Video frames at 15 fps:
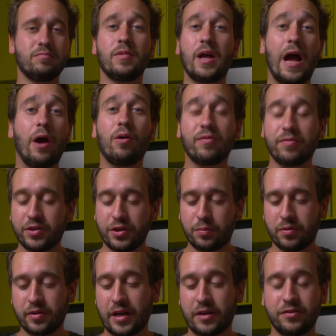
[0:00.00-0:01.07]
however you
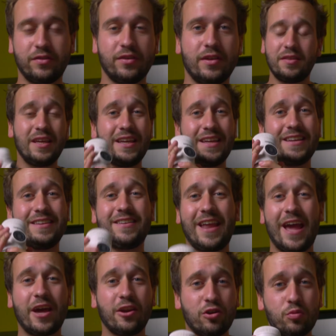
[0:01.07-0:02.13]
pronounce it, the
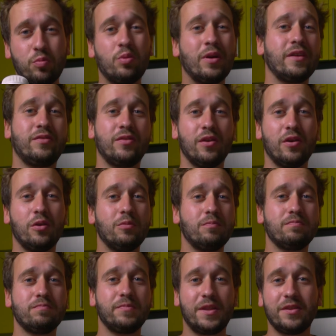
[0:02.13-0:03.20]
Nanopresso.
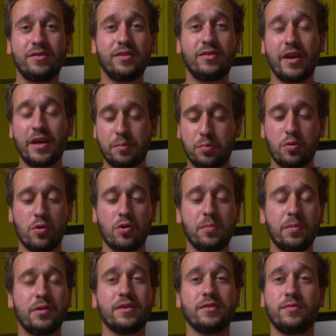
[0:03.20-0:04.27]
This is a
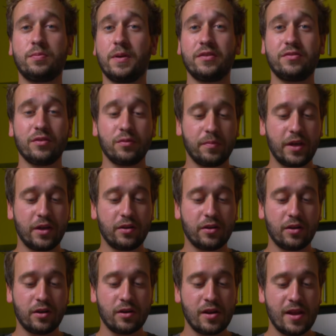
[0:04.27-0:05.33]
portable espresso
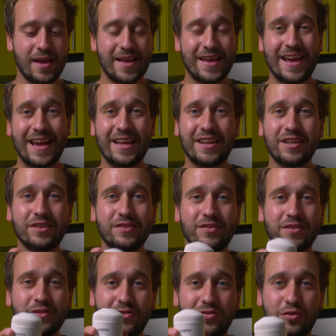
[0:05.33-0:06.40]
maker. It is
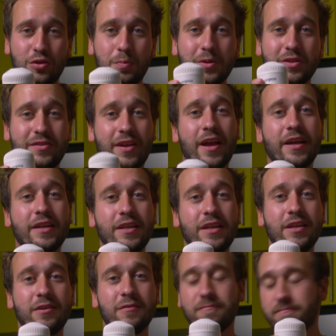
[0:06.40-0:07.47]
super tiny.